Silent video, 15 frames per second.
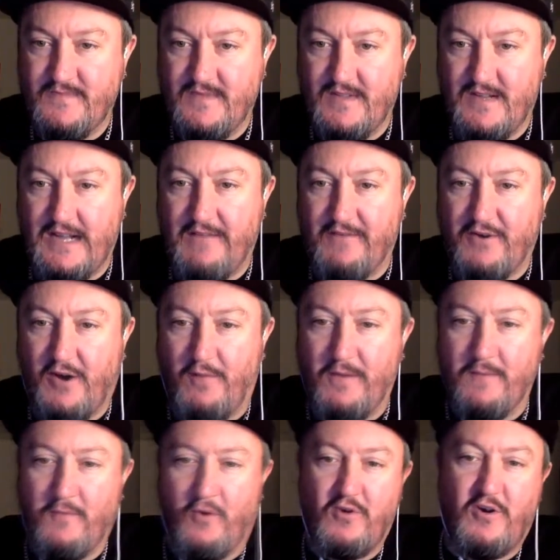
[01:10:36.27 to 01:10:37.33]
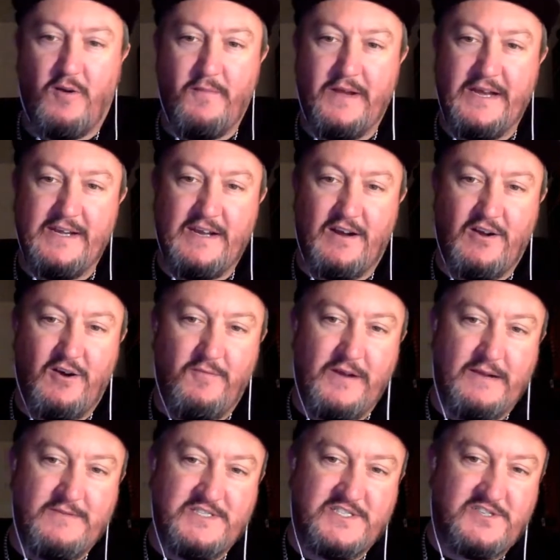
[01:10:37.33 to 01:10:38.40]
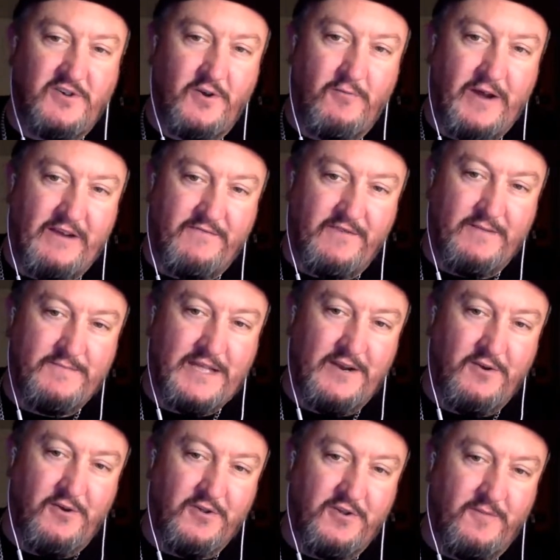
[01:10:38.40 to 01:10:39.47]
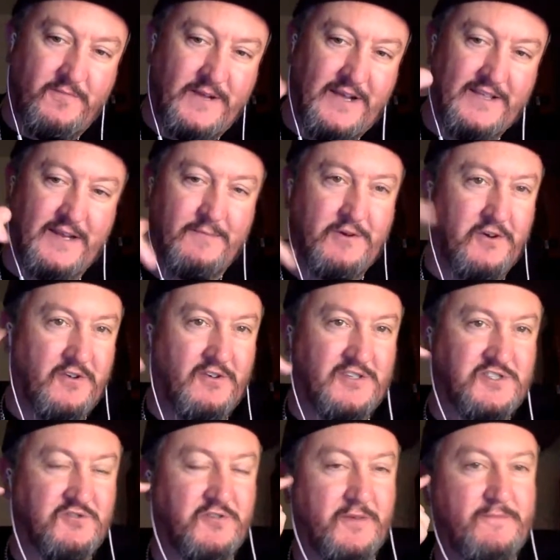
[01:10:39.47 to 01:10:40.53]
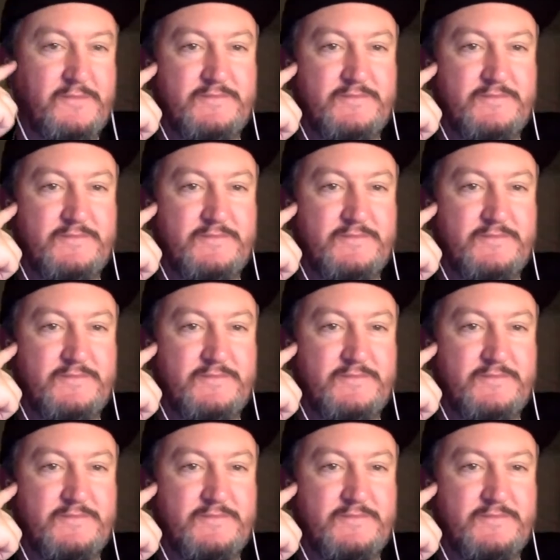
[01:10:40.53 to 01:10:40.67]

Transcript: I have a couple more coming in there now, but I'm just going to wait for them to load up. Yeah, then I'm going to go through them.